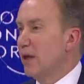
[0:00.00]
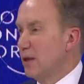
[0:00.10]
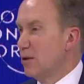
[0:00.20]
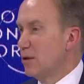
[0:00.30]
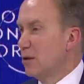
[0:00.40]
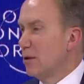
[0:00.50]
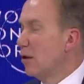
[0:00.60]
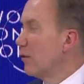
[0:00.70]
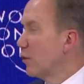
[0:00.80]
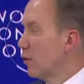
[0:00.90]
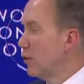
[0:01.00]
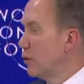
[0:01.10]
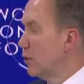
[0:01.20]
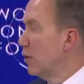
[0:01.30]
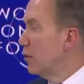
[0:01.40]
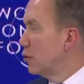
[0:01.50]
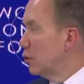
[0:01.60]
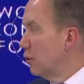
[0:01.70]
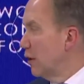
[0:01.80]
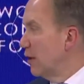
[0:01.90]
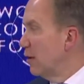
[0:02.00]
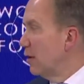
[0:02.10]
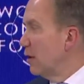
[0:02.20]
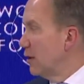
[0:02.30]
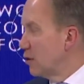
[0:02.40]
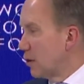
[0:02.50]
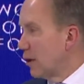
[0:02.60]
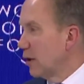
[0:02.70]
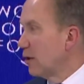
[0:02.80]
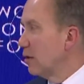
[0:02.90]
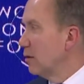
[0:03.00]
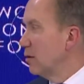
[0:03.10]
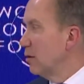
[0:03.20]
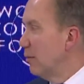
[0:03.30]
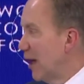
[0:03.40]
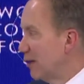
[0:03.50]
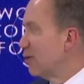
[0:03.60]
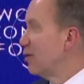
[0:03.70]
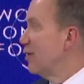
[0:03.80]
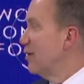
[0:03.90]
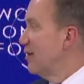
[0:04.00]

is, of course, truly historic. But